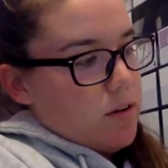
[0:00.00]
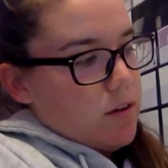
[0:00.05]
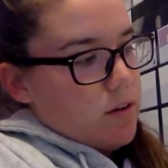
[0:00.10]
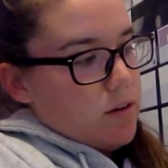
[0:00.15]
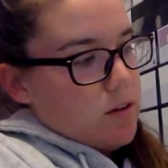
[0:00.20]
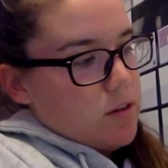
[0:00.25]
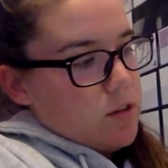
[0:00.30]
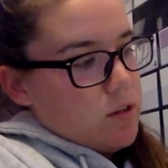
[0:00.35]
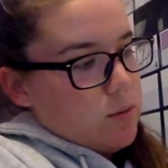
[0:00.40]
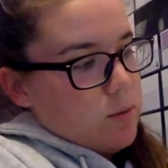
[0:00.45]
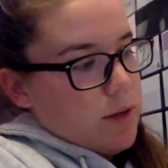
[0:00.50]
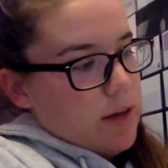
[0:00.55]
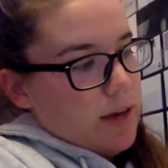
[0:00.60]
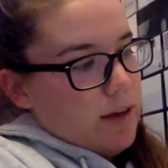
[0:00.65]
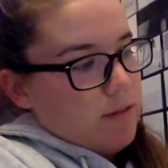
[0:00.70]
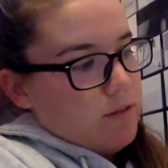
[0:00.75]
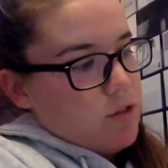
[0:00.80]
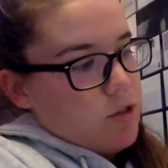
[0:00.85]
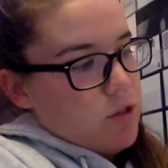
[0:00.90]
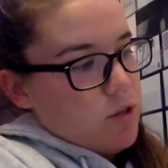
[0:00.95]
So we
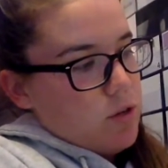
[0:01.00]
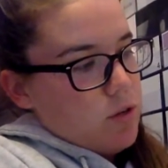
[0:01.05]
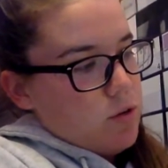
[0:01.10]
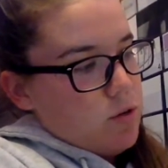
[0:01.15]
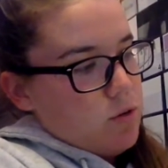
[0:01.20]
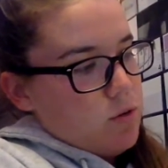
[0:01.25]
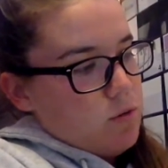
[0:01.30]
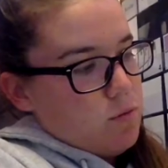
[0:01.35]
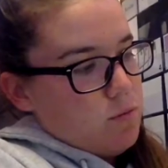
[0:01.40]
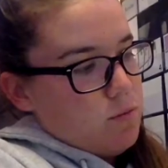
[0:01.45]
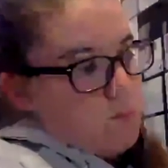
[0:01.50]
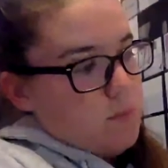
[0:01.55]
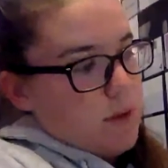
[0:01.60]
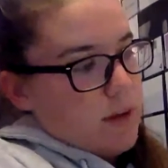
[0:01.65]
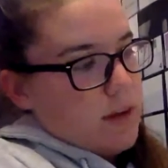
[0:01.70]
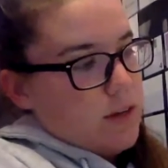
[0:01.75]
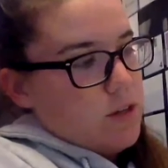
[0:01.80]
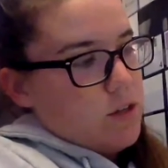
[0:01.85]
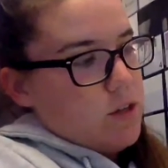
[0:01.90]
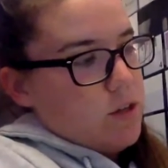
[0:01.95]
have 2
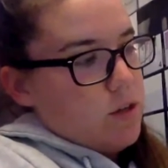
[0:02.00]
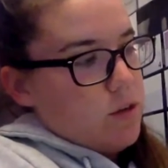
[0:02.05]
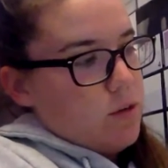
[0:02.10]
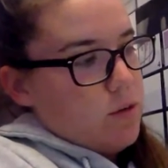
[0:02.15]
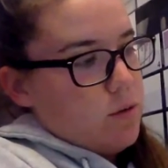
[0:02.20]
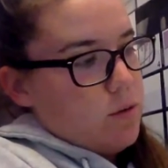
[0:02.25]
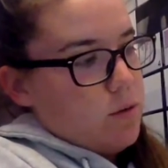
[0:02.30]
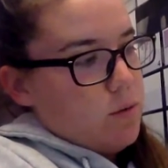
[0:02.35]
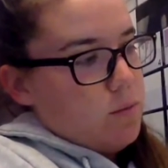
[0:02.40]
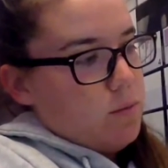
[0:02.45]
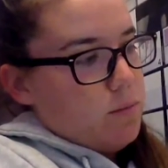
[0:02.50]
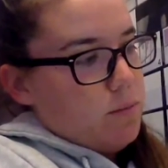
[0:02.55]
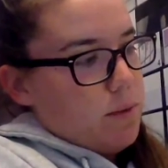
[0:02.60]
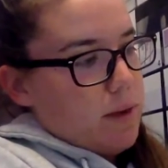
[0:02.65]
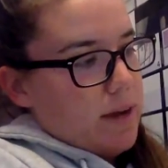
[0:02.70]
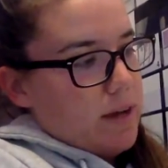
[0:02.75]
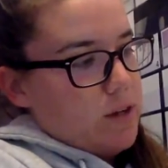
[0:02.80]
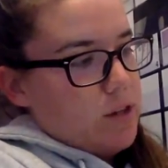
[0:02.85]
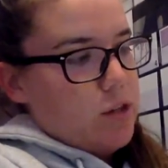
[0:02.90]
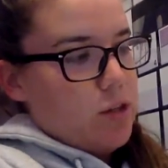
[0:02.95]
by 2
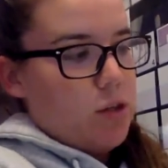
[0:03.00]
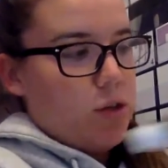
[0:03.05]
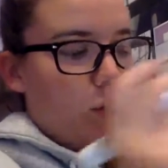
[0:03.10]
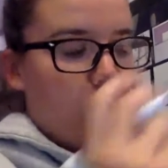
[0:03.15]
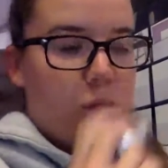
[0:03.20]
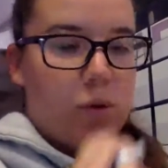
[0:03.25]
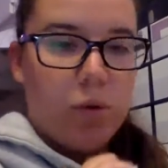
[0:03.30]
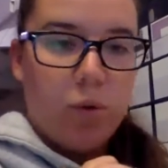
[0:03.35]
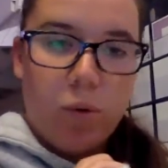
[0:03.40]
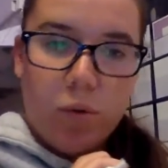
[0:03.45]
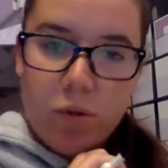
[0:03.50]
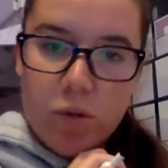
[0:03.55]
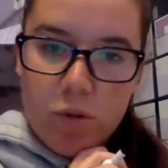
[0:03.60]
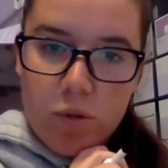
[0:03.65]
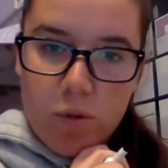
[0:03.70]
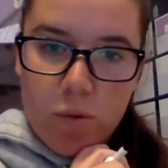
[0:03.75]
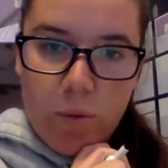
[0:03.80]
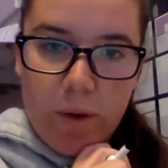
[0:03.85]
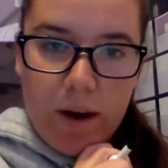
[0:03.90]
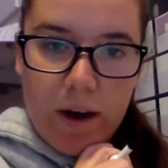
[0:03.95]
by 2
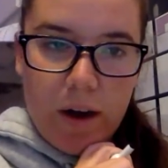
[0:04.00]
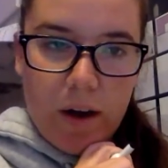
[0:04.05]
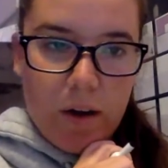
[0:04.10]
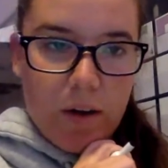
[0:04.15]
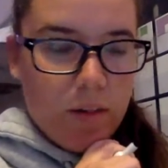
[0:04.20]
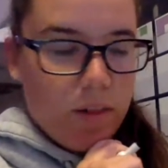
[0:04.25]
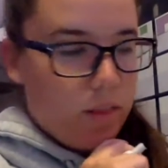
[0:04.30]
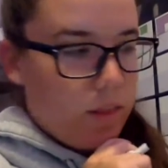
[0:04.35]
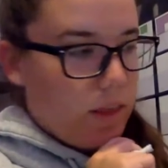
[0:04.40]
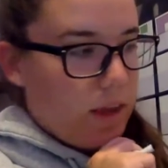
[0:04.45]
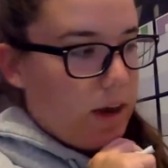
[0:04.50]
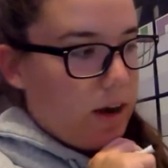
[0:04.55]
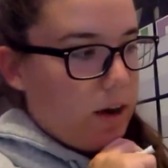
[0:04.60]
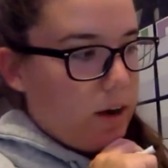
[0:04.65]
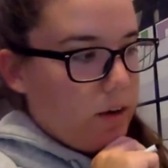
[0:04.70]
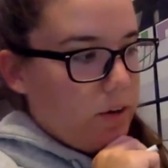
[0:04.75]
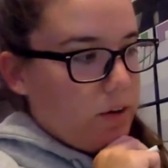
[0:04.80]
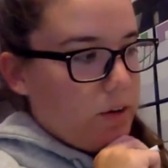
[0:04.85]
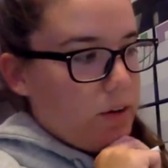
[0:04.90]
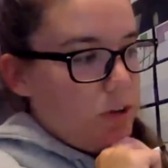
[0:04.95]
square there.